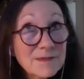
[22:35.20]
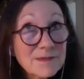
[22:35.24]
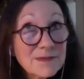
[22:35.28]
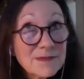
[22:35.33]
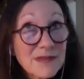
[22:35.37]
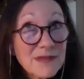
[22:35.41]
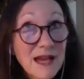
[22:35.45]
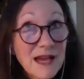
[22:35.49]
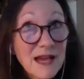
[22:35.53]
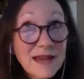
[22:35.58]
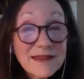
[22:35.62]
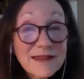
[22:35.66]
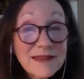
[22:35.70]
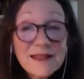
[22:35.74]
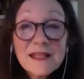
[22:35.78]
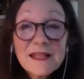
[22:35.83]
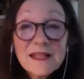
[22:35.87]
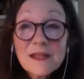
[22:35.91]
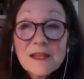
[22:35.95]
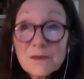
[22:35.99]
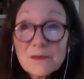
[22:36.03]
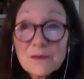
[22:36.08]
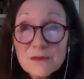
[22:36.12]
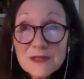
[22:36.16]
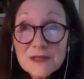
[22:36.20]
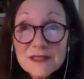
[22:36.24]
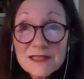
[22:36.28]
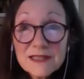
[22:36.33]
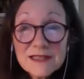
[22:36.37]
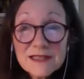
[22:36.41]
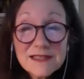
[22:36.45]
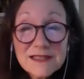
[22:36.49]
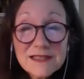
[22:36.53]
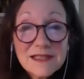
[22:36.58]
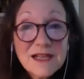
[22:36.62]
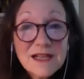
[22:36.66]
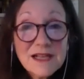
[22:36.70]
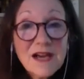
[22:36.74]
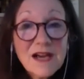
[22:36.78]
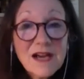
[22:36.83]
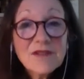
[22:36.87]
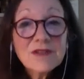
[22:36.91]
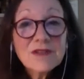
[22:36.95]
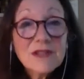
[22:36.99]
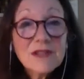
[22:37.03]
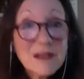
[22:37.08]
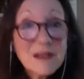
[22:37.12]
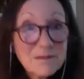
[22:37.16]
I think it really is a
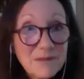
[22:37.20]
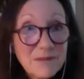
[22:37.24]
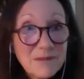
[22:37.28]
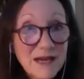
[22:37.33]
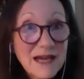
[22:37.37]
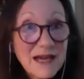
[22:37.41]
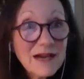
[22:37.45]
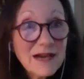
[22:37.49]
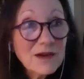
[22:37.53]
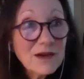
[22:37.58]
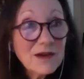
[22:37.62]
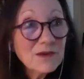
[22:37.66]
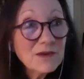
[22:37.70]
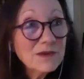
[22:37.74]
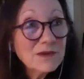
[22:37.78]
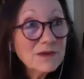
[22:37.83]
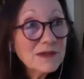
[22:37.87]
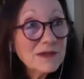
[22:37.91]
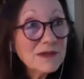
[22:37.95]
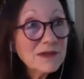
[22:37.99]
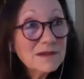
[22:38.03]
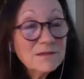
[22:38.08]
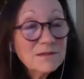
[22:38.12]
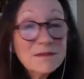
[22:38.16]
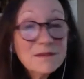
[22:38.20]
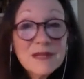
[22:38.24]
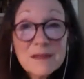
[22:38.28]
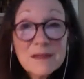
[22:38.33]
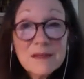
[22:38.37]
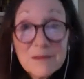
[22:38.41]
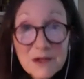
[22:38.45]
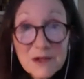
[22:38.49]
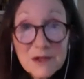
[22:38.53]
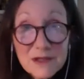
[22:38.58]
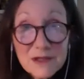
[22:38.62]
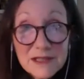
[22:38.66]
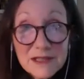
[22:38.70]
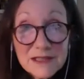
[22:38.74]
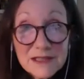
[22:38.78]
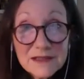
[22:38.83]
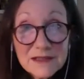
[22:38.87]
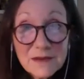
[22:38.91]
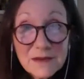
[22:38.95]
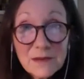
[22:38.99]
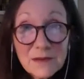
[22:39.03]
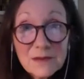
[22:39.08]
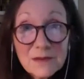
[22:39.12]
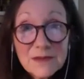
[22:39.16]
novel about memory,
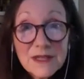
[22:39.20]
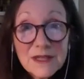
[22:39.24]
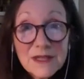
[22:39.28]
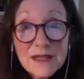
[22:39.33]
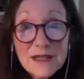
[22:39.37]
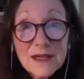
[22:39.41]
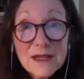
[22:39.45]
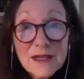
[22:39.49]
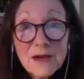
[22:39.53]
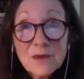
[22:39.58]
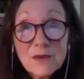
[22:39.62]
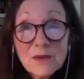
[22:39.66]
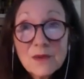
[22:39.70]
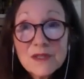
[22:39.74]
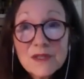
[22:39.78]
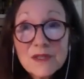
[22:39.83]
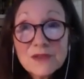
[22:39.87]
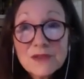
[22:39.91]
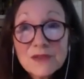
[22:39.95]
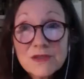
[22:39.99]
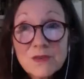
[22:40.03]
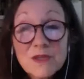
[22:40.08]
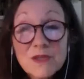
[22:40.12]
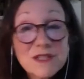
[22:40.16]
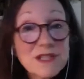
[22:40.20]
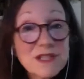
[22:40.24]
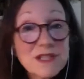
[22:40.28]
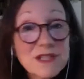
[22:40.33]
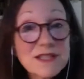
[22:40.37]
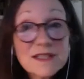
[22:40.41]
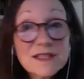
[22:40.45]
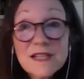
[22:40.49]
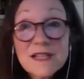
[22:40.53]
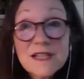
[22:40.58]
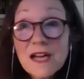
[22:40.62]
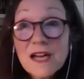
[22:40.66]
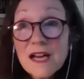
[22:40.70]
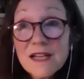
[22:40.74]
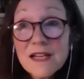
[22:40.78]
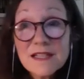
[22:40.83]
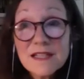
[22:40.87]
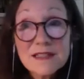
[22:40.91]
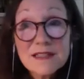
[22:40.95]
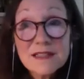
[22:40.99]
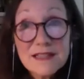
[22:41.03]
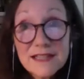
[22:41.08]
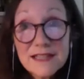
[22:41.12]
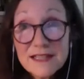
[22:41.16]
you know, which is not a
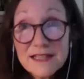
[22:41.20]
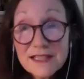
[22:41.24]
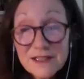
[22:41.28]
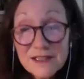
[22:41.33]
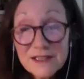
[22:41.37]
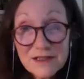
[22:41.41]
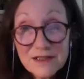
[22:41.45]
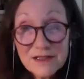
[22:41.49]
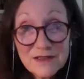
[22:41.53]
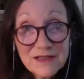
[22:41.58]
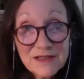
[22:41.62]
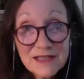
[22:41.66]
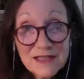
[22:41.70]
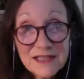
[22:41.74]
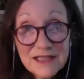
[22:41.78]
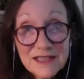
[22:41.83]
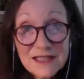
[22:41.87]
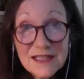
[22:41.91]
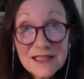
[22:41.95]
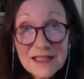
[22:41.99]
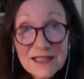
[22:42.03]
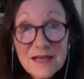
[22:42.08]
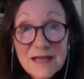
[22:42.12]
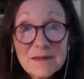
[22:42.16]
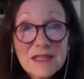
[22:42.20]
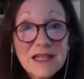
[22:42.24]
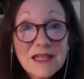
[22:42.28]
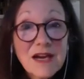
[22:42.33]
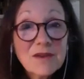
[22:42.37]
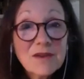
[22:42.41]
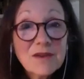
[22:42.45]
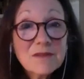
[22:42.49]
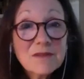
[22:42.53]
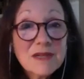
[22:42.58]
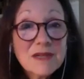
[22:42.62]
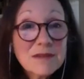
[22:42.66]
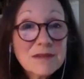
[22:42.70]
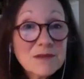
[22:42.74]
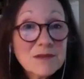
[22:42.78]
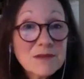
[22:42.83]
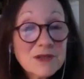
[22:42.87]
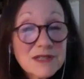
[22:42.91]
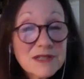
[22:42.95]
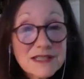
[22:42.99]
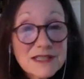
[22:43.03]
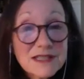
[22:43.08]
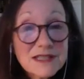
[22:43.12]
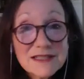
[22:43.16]
linear thing. I mean, our
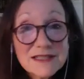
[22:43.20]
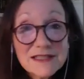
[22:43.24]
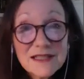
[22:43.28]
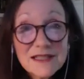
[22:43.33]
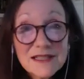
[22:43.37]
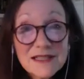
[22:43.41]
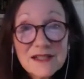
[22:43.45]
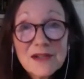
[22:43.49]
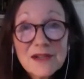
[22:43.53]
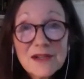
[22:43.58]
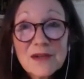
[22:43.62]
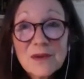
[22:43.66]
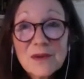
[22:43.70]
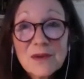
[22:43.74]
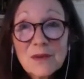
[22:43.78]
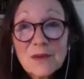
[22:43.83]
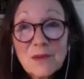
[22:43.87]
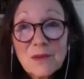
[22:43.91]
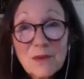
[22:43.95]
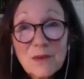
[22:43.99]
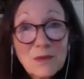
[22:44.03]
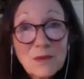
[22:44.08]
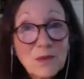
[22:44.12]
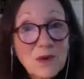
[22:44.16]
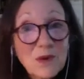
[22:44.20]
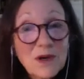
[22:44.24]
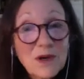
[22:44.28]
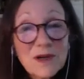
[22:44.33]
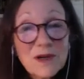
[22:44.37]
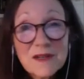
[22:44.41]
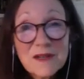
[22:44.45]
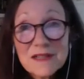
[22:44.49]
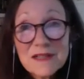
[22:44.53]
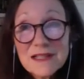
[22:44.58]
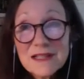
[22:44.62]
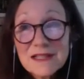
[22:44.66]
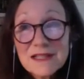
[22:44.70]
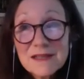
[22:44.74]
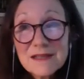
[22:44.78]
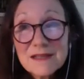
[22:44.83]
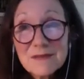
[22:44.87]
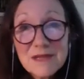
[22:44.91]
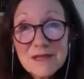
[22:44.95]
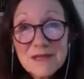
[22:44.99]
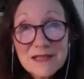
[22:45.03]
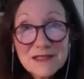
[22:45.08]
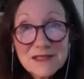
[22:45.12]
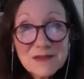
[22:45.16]
memories work in a
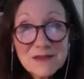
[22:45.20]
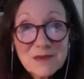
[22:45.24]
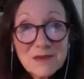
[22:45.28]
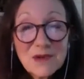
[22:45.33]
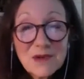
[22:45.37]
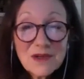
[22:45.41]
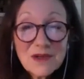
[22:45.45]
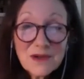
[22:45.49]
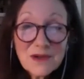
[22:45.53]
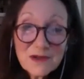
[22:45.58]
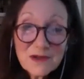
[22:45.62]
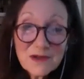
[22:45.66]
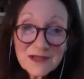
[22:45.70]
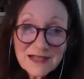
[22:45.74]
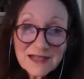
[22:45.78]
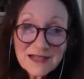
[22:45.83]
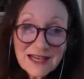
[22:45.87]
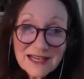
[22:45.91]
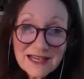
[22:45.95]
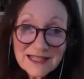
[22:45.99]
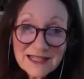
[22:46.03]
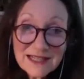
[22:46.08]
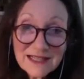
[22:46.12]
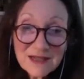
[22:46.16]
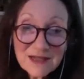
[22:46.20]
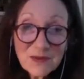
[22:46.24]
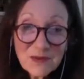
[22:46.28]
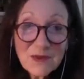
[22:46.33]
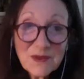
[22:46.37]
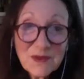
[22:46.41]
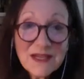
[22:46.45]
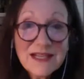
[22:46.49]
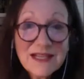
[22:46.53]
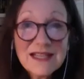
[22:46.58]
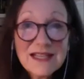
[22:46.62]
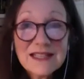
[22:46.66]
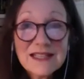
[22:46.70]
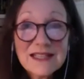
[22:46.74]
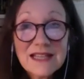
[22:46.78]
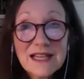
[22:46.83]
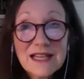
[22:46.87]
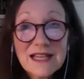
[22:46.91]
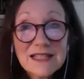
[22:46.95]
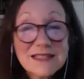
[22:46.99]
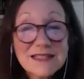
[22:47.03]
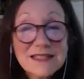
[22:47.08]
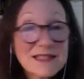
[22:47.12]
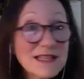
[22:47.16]
much more organic way.
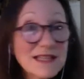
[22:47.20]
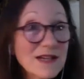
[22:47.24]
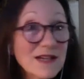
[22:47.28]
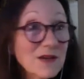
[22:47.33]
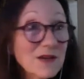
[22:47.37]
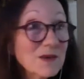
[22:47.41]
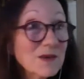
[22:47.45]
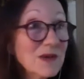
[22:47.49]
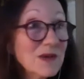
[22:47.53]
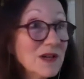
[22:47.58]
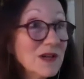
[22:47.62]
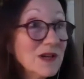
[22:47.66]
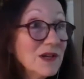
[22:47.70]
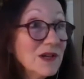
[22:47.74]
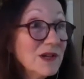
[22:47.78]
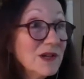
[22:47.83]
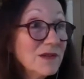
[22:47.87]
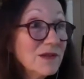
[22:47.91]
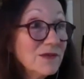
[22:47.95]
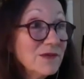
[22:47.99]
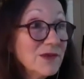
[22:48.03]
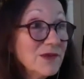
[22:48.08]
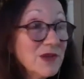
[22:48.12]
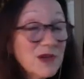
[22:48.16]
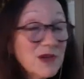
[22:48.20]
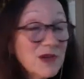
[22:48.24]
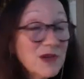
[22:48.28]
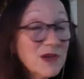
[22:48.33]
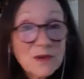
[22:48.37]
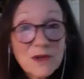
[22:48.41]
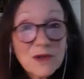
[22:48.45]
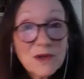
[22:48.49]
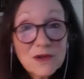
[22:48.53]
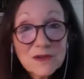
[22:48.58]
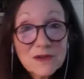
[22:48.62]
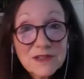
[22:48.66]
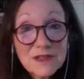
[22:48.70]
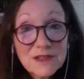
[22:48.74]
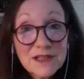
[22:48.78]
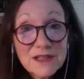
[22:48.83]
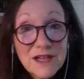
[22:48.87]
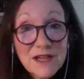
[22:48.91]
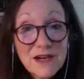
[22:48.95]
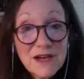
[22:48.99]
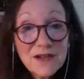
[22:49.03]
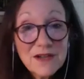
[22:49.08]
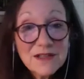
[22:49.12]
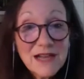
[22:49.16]
And so, you know, early
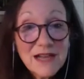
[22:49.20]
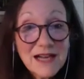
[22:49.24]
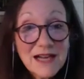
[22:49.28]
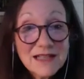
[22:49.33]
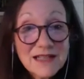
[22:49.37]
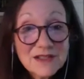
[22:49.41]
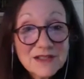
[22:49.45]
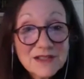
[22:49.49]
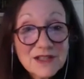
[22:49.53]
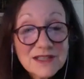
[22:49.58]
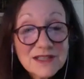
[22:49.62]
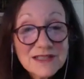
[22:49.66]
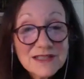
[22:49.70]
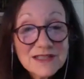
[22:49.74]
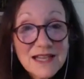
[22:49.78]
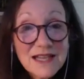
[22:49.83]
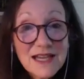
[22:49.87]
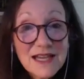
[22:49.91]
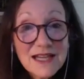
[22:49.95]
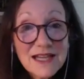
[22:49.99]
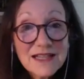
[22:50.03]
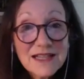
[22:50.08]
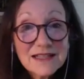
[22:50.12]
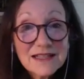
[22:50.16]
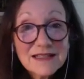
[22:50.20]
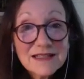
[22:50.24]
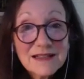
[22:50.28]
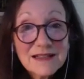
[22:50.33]
on, I just had,